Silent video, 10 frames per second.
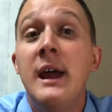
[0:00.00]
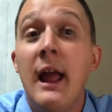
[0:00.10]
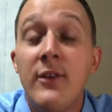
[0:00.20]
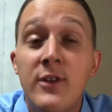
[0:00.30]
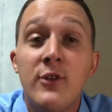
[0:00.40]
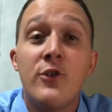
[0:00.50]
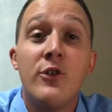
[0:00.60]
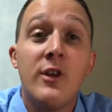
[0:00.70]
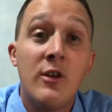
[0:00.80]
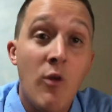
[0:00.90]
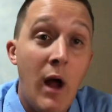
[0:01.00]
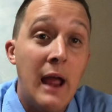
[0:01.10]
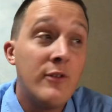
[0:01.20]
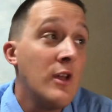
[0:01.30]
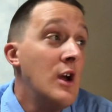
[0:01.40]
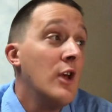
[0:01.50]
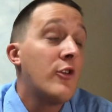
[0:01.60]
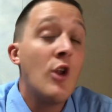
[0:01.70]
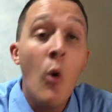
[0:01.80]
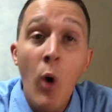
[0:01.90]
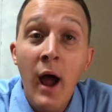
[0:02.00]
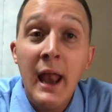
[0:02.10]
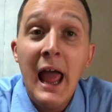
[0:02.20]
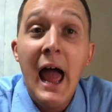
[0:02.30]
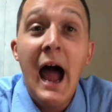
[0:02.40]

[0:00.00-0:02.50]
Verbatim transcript: and sisters in Christ. So you know what?